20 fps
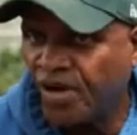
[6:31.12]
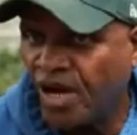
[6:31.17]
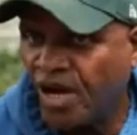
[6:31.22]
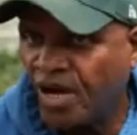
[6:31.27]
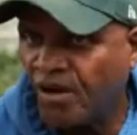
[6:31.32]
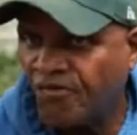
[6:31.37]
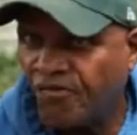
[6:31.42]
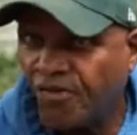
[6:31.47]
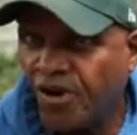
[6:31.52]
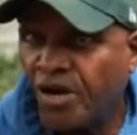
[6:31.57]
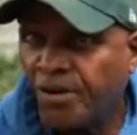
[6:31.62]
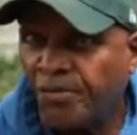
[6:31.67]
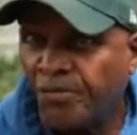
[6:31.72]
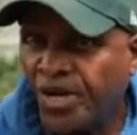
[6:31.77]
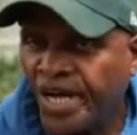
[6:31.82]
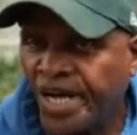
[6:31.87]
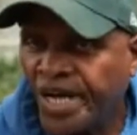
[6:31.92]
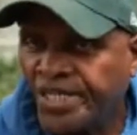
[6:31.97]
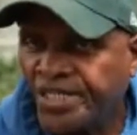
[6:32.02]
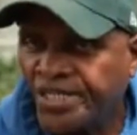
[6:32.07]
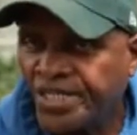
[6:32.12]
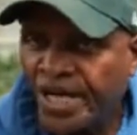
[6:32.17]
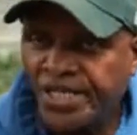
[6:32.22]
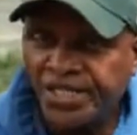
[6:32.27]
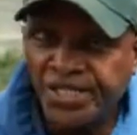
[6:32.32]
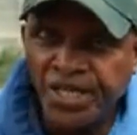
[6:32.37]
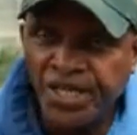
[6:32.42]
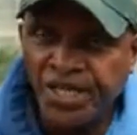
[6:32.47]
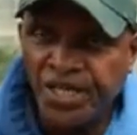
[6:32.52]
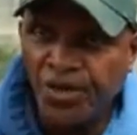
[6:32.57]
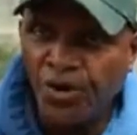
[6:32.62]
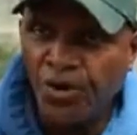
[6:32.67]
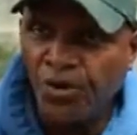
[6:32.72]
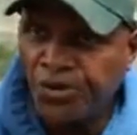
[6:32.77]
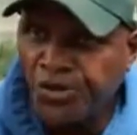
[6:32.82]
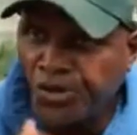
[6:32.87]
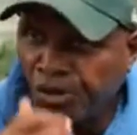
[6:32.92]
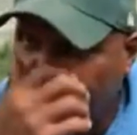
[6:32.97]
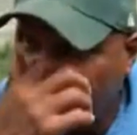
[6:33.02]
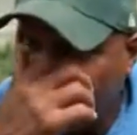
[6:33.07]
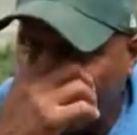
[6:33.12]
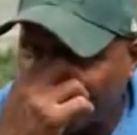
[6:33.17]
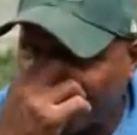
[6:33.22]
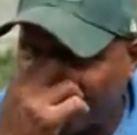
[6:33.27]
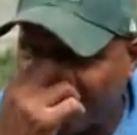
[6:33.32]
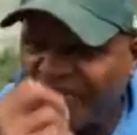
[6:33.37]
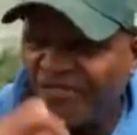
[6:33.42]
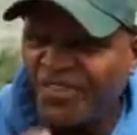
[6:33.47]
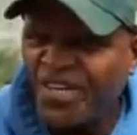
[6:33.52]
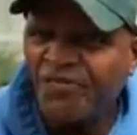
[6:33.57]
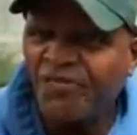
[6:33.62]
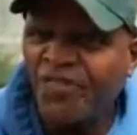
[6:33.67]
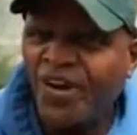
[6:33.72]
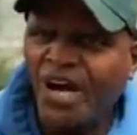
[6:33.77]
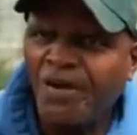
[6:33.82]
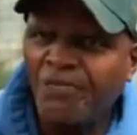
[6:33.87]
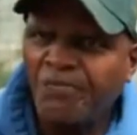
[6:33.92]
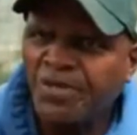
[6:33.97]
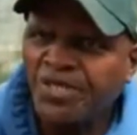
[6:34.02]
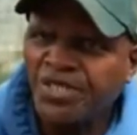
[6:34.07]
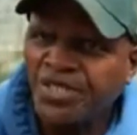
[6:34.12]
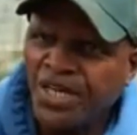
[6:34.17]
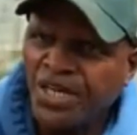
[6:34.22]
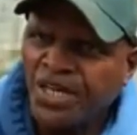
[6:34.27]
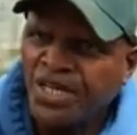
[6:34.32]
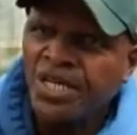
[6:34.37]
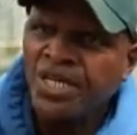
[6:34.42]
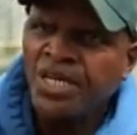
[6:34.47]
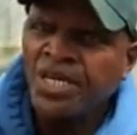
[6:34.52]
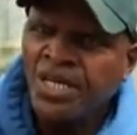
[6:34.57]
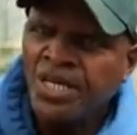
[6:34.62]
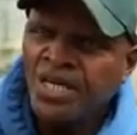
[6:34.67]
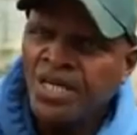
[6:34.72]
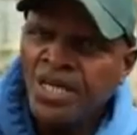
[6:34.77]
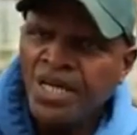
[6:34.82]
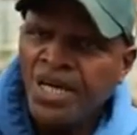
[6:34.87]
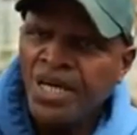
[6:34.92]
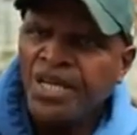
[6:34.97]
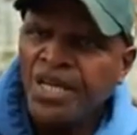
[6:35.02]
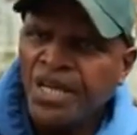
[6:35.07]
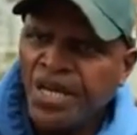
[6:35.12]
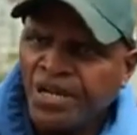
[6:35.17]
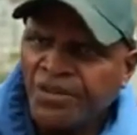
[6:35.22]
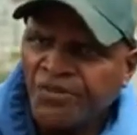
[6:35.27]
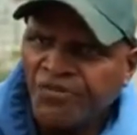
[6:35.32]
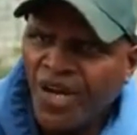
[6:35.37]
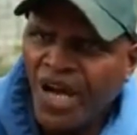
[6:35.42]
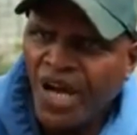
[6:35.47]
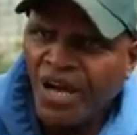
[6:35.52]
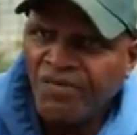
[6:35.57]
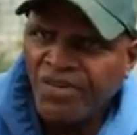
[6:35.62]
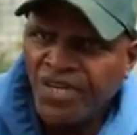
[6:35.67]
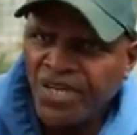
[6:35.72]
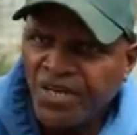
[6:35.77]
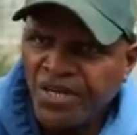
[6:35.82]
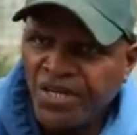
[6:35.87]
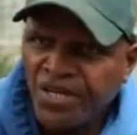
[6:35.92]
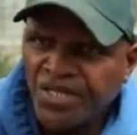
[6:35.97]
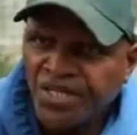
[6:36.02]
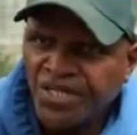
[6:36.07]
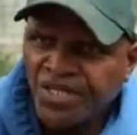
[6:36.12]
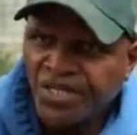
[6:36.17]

uh, farm raised. That's going to go to about 75% in the next five years.